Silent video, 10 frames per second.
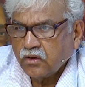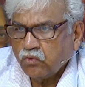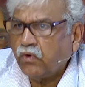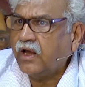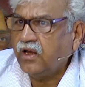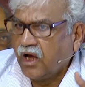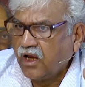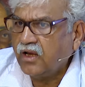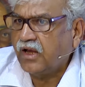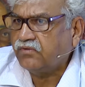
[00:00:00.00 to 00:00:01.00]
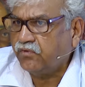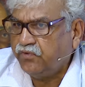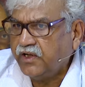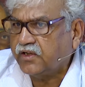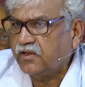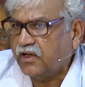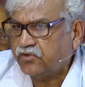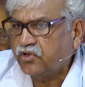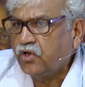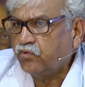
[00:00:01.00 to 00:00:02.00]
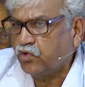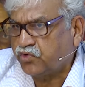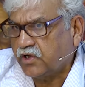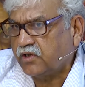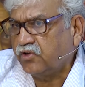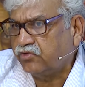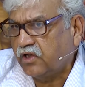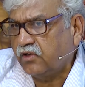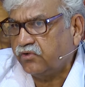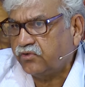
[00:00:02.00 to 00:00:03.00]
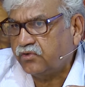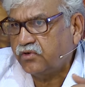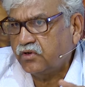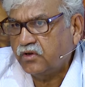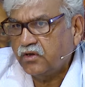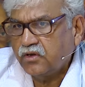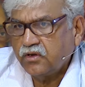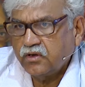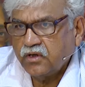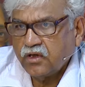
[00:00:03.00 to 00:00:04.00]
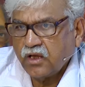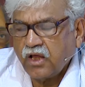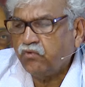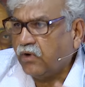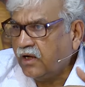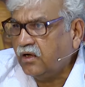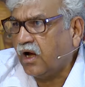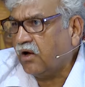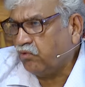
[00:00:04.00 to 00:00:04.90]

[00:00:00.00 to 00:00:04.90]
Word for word: why I have a weakness for certain things and while, uh,